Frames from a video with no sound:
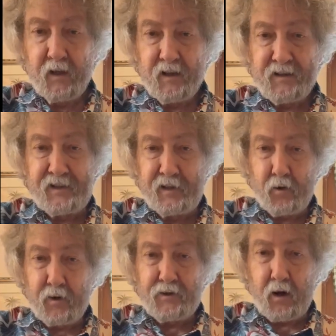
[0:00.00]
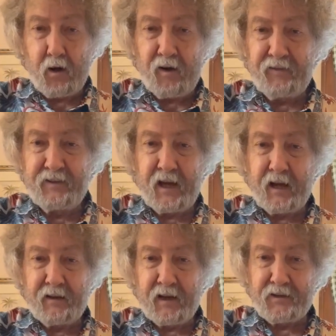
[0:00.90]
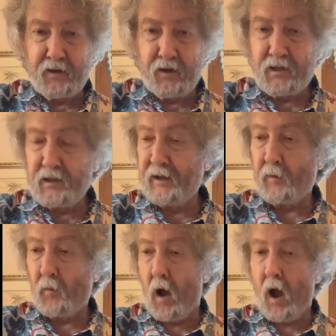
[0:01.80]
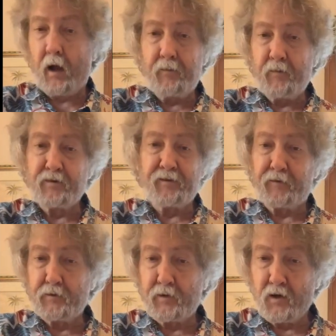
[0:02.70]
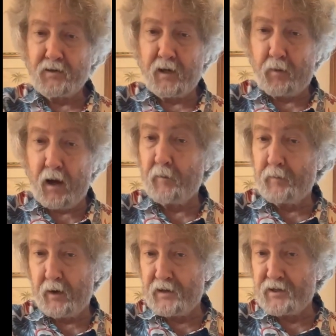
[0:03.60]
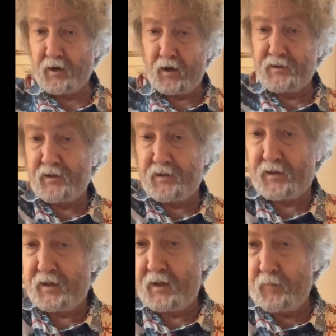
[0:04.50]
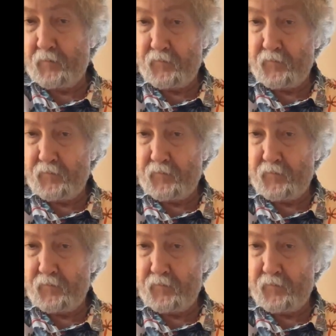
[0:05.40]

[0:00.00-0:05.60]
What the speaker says: C chords aren't often taken that seriously in rock. There's a few songs like Proud Mary starts in C, but